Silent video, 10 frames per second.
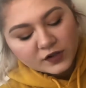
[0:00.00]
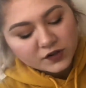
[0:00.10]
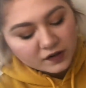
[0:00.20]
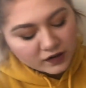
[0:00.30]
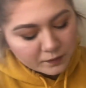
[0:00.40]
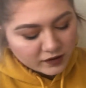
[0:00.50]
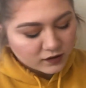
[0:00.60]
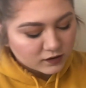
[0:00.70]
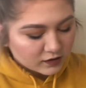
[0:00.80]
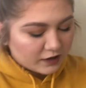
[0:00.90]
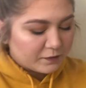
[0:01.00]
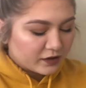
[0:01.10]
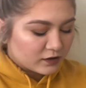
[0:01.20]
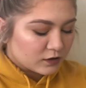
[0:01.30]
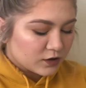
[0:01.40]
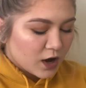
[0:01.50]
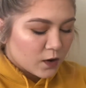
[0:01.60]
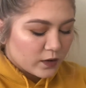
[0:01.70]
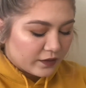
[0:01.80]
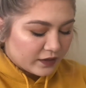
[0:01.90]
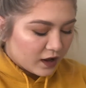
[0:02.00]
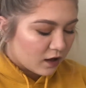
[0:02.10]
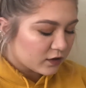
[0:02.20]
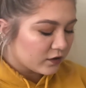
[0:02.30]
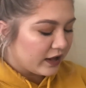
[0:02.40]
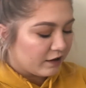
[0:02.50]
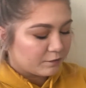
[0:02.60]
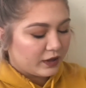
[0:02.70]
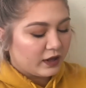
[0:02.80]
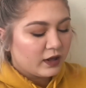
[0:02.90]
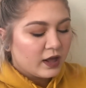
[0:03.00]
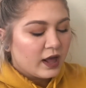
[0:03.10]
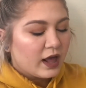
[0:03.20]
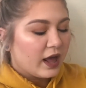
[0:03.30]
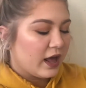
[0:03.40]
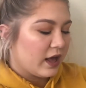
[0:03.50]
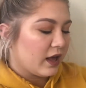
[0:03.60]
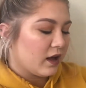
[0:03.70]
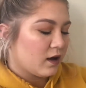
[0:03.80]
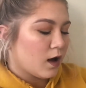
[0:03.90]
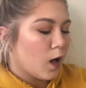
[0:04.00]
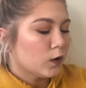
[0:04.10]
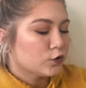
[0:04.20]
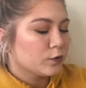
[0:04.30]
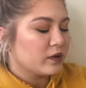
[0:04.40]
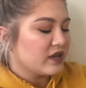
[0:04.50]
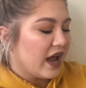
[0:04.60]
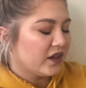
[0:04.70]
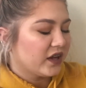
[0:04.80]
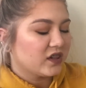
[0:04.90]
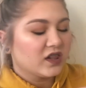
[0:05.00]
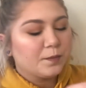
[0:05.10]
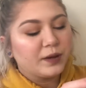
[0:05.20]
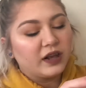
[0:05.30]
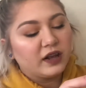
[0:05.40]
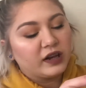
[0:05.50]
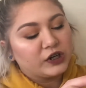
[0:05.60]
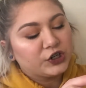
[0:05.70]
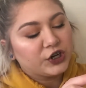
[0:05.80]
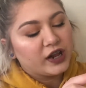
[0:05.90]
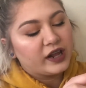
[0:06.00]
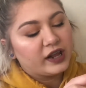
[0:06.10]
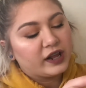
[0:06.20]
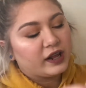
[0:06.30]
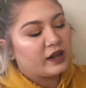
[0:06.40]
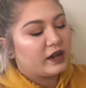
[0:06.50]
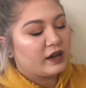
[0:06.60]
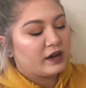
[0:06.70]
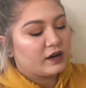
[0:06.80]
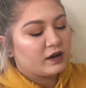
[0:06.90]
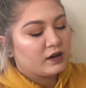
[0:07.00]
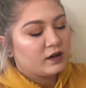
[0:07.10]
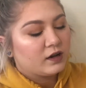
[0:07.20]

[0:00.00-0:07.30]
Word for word: So they let me give me a little note and they also gave me a ultra metallic lippy in shade